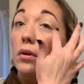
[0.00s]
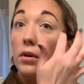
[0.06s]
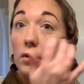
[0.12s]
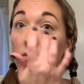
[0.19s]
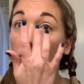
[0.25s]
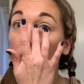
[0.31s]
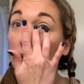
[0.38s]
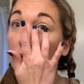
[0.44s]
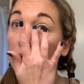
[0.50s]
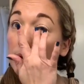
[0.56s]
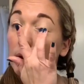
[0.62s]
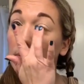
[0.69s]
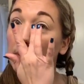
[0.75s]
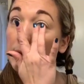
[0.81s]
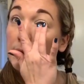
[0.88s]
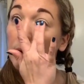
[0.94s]
If you get
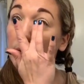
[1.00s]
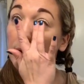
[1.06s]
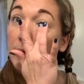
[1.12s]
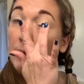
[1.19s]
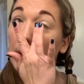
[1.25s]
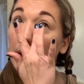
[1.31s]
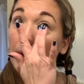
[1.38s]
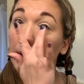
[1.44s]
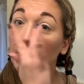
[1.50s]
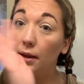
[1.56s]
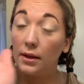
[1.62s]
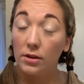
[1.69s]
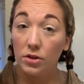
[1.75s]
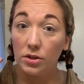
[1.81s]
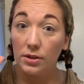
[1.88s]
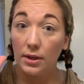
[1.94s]
too messy with it like I
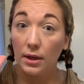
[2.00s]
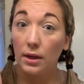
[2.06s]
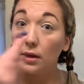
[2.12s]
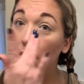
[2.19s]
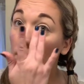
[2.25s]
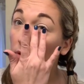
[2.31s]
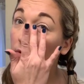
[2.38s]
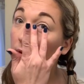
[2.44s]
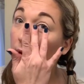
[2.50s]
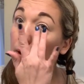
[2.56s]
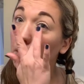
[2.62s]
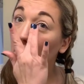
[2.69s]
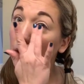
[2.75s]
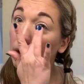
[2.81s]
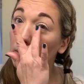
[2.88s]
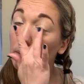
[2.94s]
did, just take another
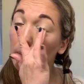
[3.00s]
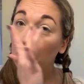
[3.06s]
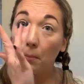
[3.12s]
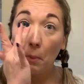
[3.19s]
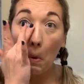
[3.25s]
finger and